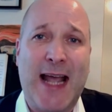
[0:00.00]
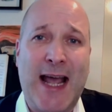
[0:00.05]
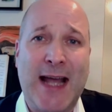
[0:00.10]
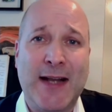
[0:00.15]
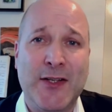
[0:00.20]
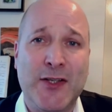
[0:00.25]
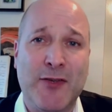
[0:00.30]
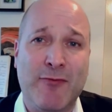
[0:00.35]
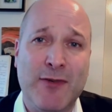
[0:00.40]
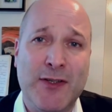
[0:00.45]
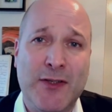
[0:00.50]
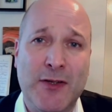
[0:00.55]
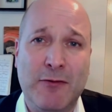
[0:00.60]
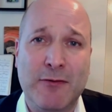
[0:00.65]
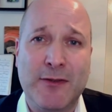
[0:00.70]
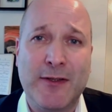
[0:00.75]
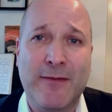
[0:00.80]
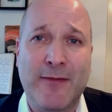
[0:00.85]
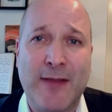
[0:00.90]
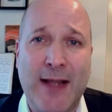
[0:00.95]
And as a
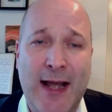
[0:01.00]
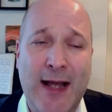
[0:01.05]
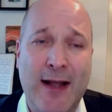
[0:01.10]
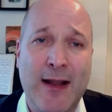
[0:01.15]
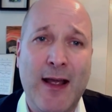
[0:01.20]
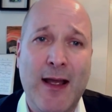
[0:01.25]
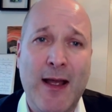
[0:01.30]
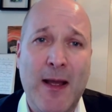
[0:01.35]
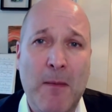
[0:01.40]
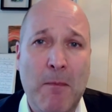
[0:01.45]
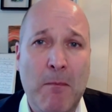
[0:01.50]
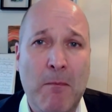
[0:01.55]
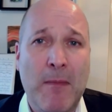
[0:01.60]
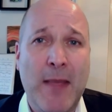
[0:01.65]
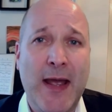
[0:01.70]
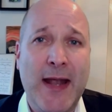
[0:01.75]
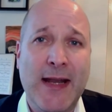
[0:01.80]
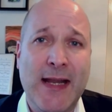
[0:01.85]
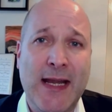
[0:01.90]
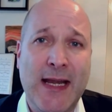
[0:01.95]
result of that,
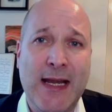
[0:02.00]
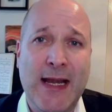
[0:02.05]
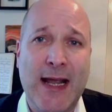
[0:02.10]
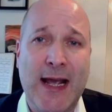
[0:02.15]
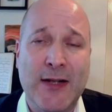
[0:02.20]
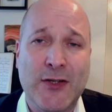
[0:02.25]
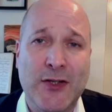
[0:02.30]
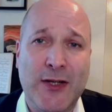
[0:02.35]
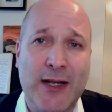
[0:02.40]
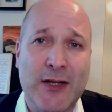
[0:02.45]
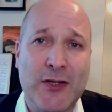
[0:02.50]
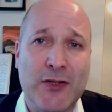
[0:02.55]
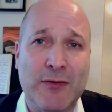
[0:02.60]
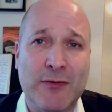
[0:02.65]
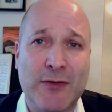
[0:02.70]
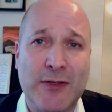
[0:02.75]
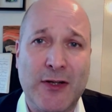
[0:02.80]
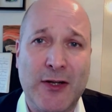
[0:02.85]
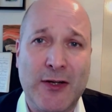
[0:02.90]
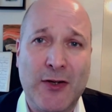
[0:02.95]
many educational
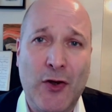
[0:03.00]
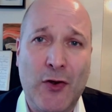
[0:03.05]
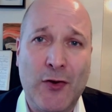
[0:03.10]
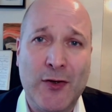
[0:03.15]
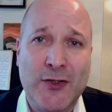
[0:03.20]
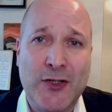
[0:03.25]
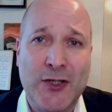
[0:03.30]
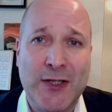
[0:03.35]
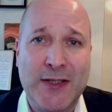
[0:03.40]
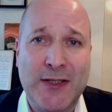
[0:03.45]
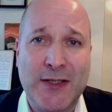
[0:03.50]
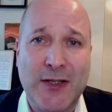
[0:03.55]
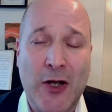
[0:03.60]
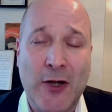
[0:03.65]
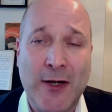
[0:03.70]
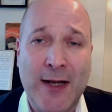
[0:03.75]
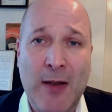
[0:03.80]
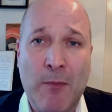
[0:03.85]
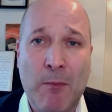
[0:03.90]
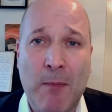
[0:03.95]
psychologists are
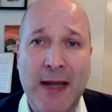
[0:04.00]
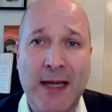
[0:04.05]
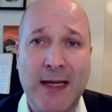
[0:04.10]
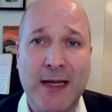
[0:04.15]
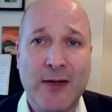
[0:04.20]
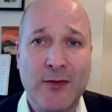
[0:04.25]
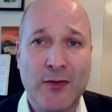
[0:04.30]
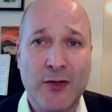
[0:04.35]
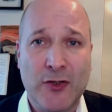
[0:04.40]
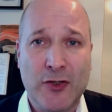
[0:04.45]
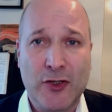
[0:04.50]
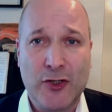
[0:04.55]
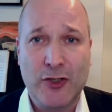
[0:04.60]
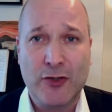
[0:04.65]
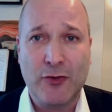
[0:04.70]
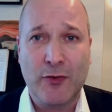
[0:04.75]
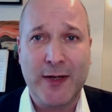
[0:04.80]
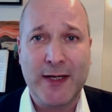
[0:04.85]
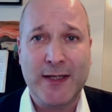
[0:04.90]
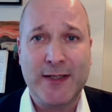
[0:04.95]
now making the
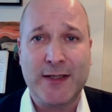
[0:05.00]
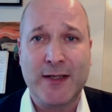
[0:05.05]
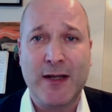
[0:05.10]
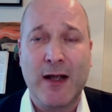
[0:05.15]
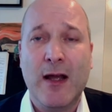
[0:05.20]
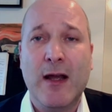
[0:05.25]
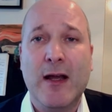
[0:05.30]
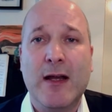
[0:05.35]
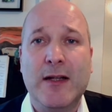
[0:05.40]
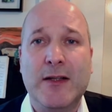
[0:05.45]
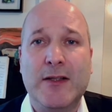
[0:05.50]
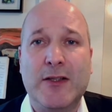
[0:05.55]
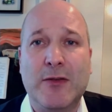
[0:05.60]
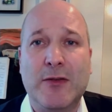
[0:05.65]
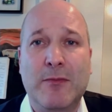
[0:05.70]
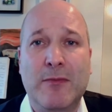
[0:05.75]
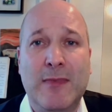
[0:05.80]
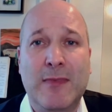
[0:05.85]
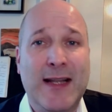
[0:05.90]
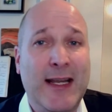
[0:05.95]
choice
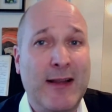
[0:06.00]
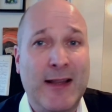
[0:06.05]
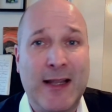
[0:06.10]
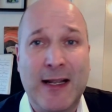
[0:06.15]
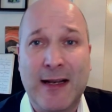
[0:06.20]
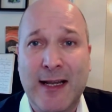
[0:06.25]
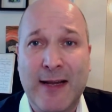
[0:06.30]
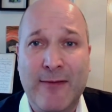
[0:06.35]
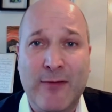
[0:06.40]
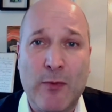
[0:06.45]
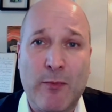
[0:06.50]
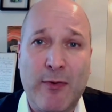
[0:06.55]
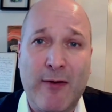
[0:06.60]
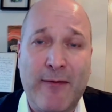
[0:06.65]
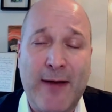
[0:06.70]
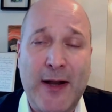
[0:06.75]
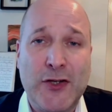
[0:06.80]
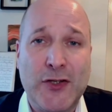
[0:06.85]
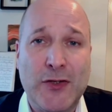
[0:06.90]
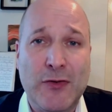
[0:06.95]
to either leave the
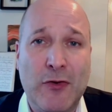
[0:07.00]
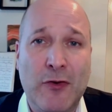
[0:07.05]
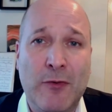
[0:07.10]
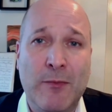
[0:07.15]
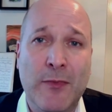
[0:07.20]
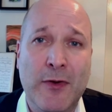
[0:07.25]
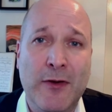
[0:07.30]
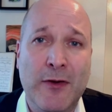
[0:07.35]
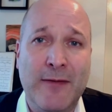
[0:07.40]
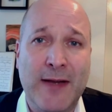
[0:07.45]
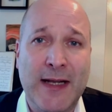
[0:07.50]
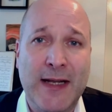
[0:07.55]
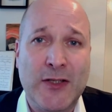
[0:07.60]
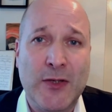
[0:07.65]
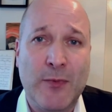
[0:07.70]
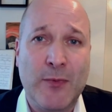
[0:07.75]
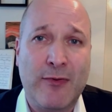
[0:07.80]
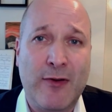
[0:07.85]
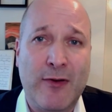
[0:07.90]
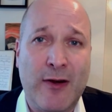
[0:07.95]
profession or move
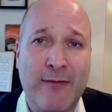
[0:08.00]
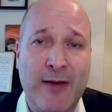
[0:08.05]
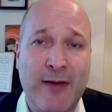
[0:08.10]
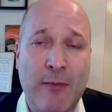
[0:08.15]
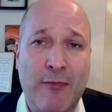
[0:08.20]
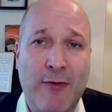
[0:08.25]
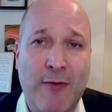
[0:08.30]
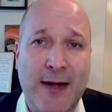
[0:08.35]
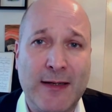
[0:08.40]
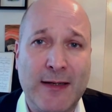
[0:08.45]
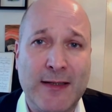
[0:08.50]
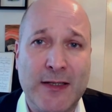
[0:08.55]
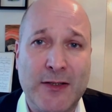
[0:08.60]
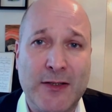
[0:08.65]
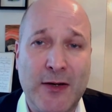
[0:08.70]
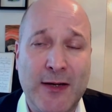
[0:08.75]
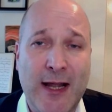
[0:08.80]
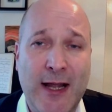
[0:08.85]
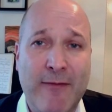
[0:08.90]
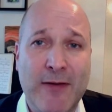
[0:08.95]
into private practice. So
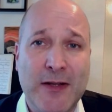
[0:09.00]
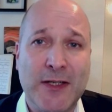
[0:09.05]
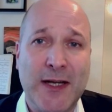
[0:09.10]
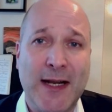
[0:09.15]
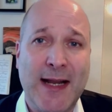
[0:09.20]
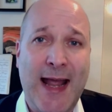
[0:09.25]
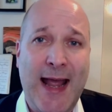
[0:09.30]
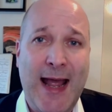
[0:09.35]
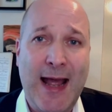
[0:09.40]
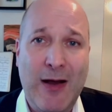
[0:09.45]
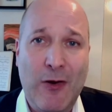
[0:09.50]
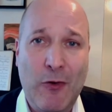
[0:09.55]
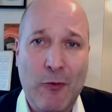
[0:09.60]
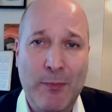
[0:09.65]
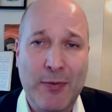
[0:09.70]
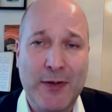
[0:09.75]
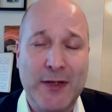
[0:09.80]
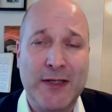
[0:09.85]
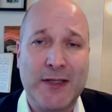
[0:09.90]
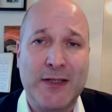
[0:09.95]
Gavin's going to
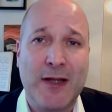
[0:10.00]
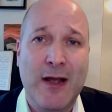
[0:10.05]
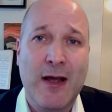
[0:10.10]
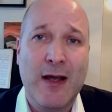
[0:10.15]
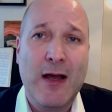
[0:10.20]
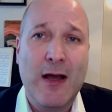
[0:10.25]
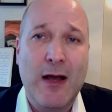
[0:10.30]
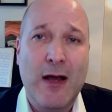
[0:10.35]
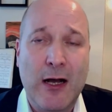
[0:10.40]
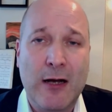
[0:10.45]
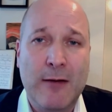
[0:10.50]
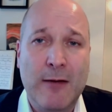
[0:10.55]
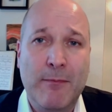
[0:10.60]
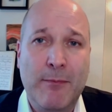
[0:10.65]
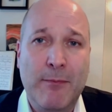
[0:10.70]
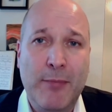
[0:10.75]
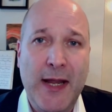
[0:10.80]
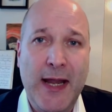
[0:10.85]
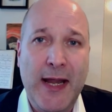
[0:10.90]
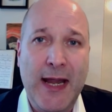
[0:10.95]
help us
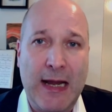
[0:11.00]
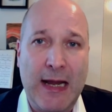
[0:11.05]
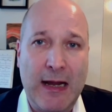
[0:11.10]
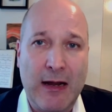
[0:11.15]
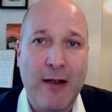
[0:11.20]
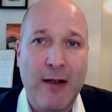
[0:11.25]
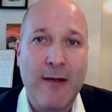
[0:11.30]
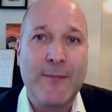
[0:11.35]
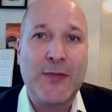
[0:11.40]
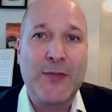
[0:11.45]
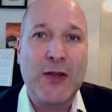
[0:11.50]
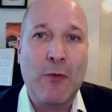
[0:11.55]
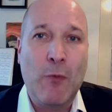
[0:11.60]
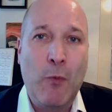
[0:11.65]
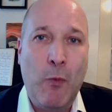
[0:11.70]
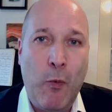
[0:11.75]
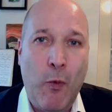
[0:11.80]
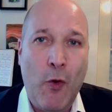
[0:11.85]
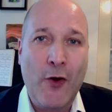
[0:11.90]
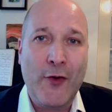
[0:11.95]
unpick
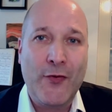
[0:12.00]
what